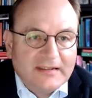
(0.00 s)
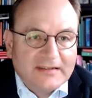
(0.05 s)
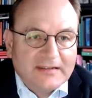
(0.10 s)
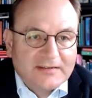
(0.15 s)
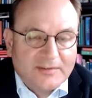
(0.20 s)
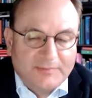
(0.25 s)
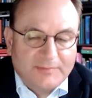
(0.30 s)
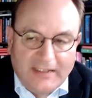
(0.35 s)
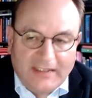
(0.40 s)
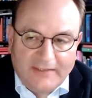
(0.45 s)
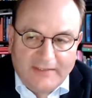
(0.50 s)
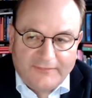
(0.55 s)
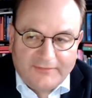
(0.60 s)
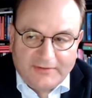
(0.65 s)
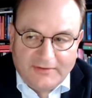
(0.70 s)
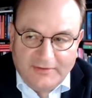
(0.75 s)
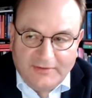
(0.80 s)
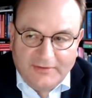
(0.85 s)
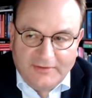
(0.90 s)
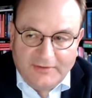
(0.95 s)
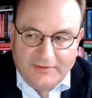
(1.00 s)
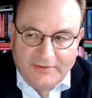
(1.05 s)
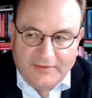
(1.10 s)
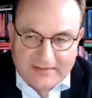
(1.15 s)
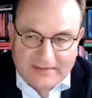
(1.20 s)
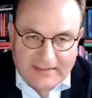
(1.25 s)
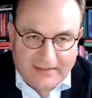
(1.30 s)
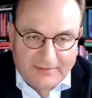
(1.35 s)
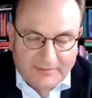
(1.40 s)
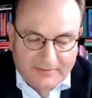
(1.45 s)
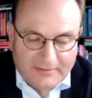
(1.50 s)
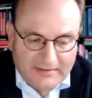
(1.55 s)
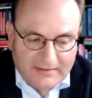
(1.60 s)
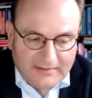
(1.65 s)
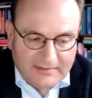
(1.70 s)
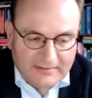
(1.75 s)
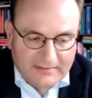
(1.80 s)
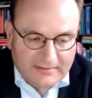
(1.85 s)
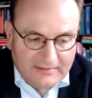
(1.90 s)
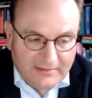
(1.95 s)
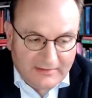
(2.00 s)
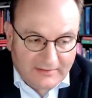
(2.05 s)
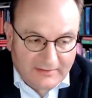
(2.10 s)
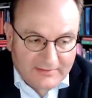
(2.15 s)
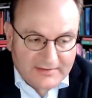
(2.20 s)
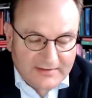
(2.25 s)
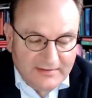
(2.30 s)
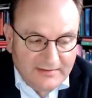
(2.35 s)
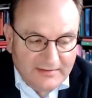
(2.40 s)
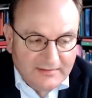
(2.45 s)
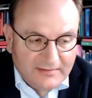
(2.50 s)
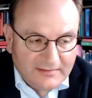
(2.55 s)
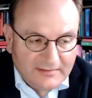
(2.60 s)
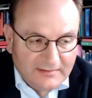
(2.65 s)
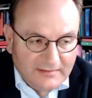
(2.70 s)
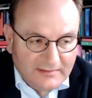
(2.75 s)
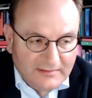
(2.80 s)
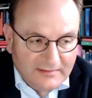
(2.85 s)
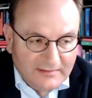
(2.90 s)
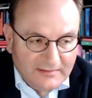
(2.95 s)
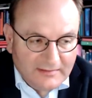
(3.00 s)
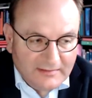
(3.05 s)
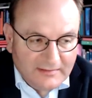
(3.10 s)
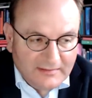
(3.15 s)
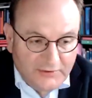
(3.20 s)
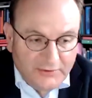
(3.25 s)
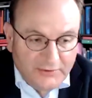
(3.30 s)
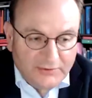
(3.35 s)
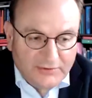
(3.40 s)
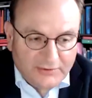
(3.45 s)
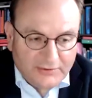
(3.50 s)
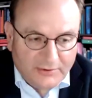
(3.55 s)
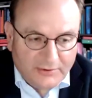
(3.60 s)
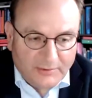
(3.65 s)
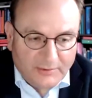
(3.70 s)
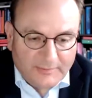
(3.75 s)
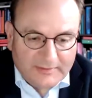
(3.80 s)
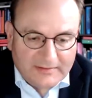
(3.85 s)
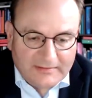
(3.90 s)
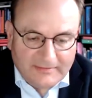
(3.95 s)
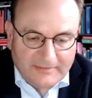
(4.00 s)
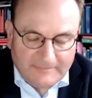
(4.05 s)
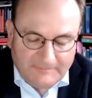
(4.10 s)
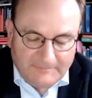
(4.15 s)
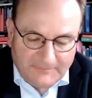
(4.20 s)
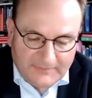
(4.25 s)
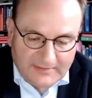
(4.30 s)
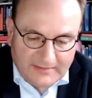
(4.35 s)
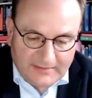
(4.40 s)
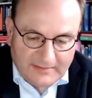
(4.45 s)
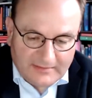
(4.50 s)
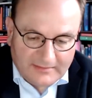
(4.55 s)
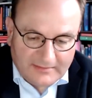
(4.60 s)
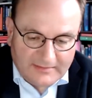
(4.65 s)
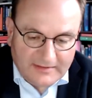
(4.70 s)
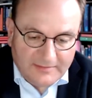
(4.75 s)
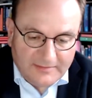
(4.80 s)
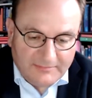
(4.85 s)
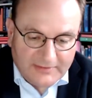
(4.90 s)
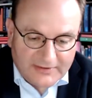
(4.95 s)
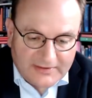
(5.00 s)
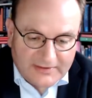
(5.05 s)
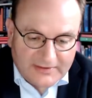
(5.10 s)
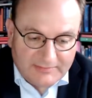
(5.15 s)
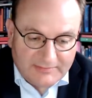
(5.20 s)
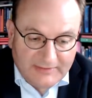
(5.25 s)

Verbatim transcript: So we have reduced now uh, last year uh, due to COVID uh, the emissions.